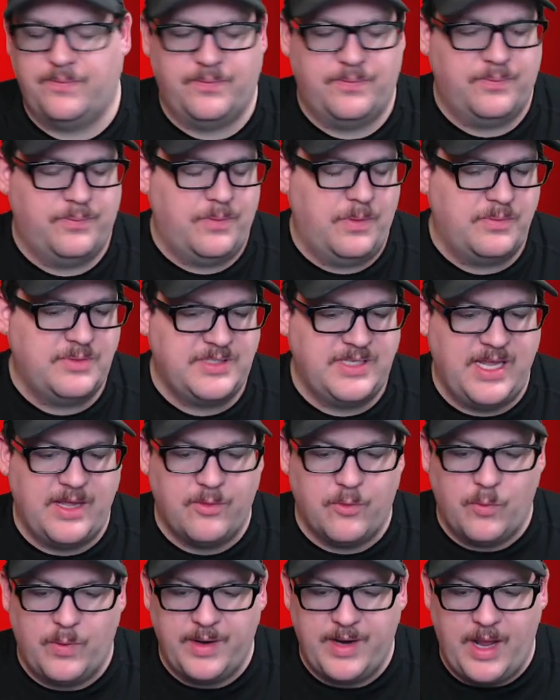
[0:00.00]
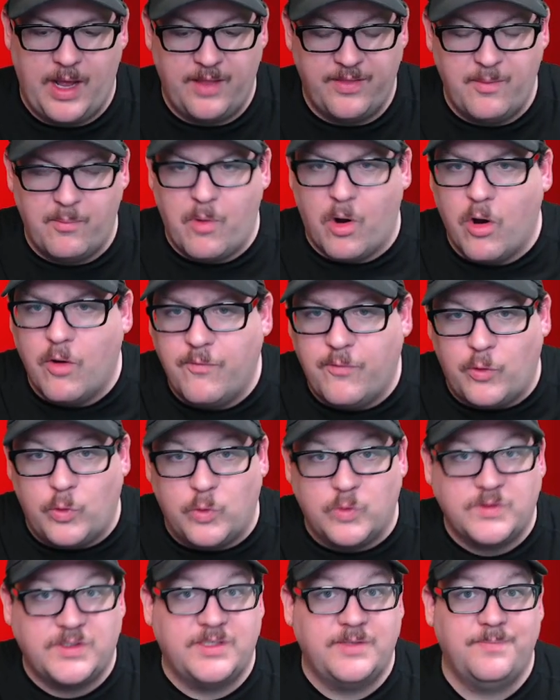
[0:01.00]
what was the other one? The
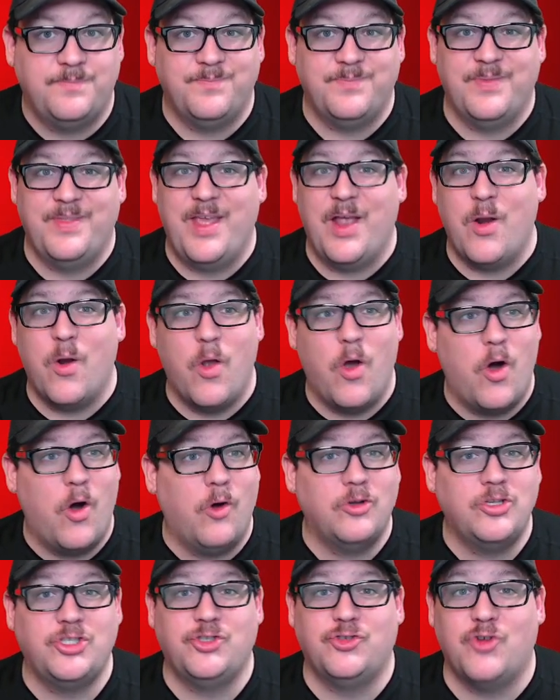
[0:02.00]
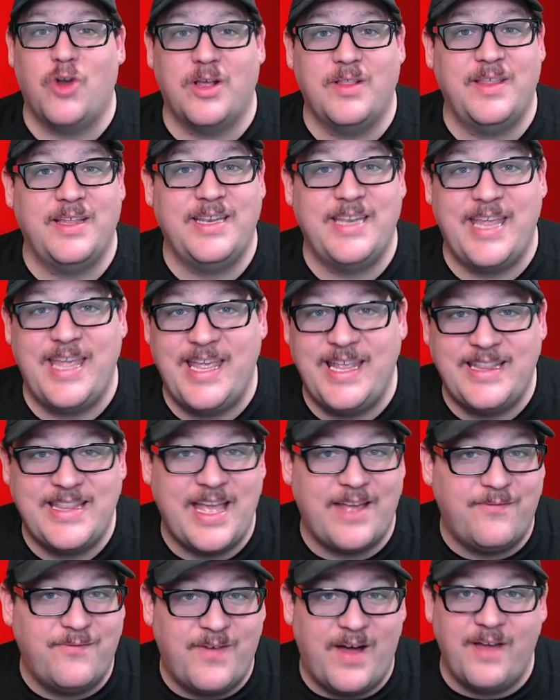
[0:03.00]
Marvels. They're all struggling to hit
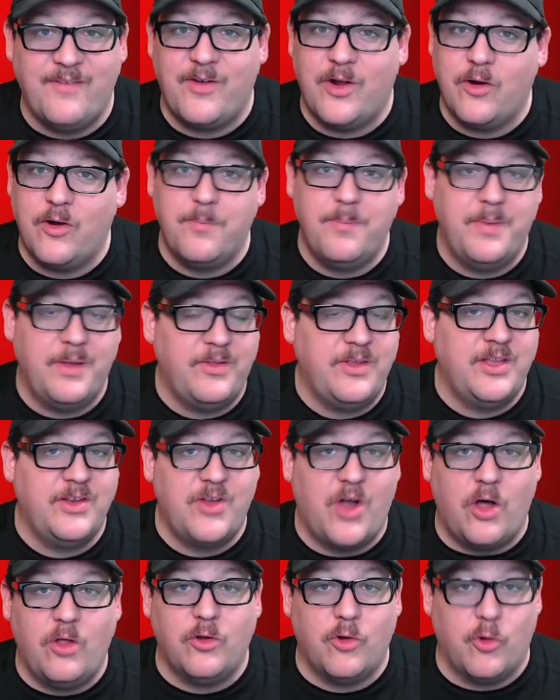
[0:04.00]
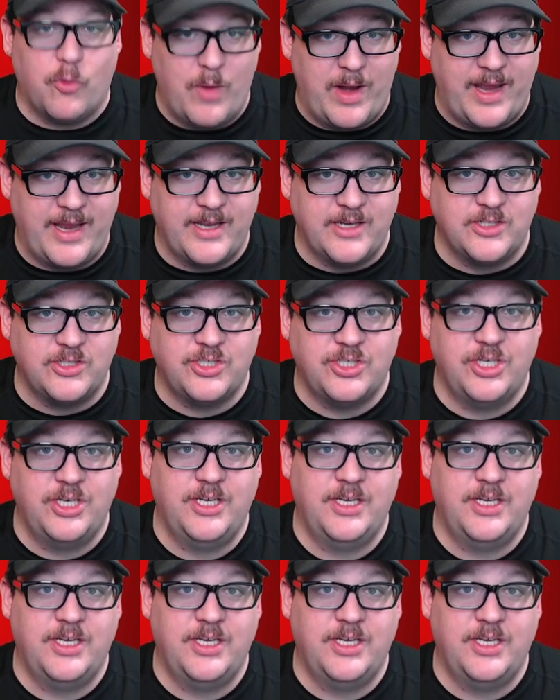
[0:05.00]
that $500 million range.